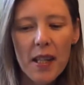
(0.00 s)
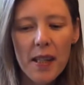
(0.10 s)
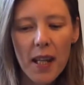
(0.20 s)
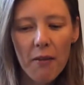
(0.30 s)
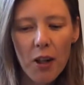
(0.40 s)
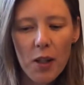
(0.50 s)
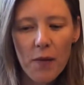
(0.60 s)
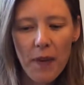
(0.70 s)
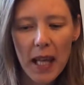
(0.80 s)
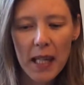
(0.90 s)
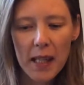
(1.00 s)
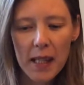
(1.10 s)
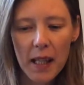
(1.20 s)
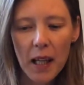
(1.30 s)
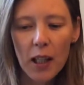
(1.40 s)
Zero's face
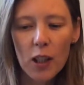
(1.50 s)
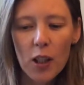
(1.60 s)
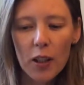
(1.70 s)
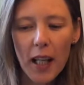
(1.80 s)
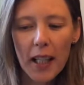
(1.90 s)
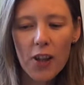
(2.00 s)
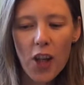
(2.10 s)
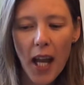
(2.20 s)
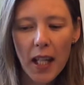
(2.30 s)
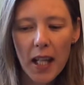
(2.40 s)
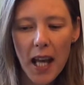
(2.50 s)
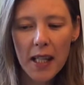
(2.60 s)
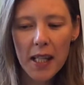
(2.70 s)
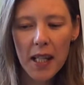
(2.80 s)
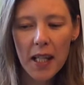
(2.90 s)
looked like a
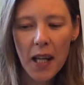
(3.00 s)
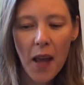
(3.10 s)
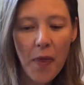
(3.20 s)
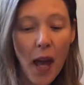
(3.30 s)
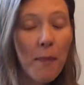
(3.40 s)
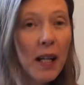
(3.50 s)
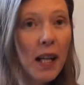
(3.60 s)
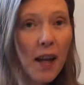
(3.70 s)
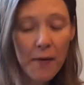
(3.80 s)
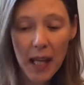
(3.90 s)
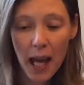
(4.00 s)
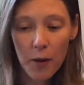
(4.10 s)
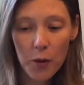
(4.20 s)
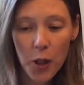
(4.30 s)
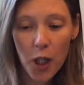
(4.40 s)
jack-o'-lantern that had been left
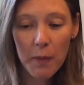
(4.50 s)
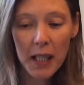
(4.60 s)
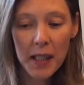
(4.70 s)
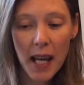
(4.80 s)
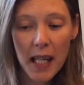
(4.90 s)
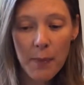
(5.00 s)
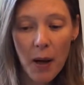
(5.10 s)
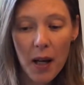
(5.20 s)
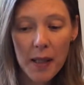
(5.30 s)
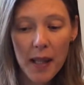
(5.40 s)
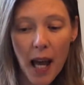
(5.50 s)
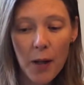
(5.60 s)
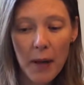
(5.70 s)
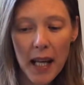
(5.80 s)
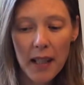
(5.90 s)
out too many days past
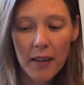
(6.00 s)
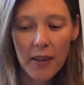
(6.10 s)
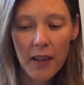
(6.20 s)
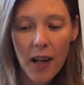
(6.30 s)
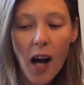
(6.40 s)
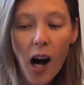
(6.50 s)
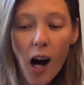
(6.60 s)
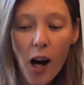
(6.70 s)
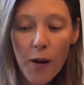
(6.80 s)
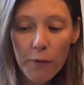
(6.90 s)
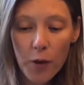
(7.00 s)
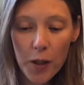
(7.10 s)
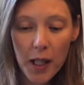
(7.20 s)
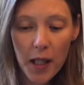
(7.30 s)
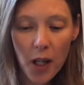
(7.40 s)
Halloween, half
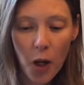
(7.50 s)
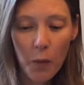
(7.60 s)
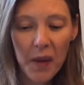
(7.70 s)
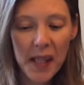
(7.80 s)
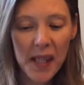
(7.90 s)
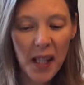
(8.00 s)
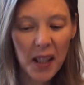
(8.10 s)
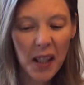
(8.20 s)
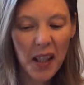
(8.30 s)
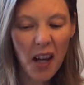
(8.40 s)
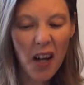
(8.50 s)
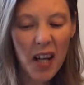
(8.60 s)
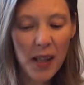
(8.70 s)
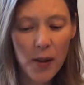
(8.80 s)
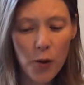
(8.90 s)
rotten with sunken
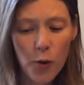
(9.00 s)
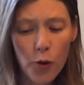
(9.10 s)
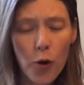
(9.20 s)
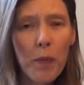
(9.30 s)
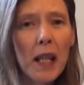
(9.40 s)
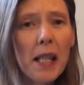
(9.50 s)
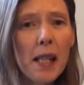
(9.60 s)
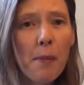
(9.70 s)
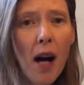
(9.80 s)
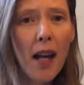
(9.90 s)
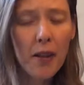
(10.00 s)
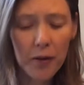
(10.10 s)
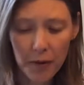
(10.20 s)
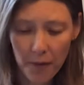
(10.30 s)
eyes and a drooping smile.